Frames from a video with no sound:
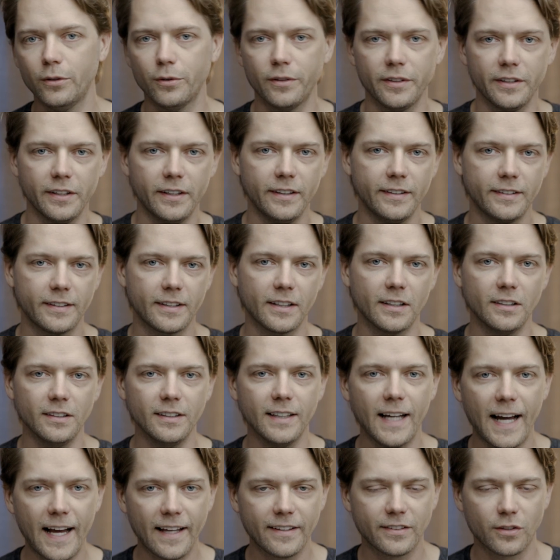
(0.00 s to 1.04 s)
or that it's gonna
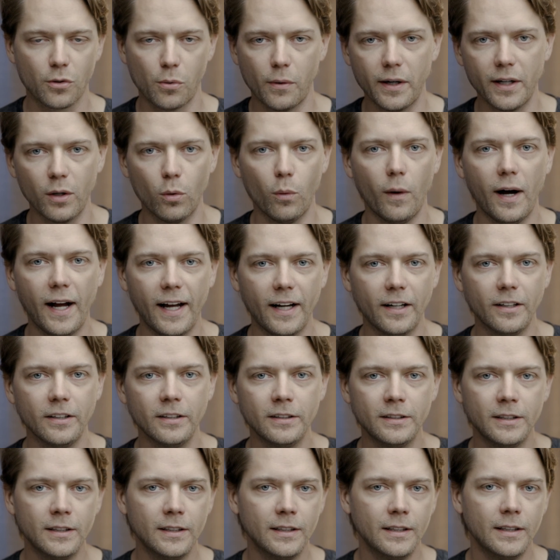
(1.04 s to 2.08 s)
last quite a
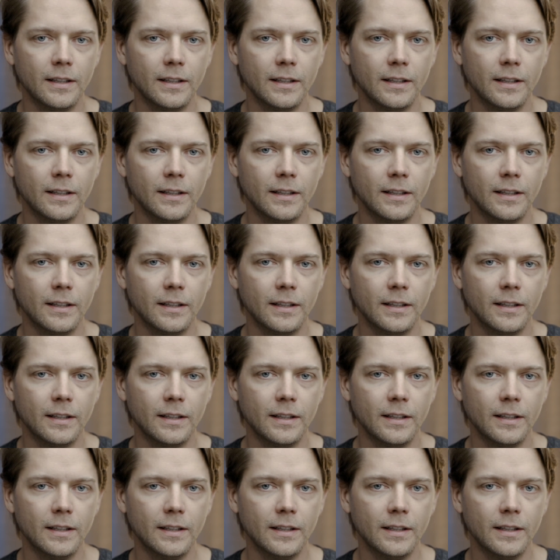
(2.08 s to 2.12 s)
while,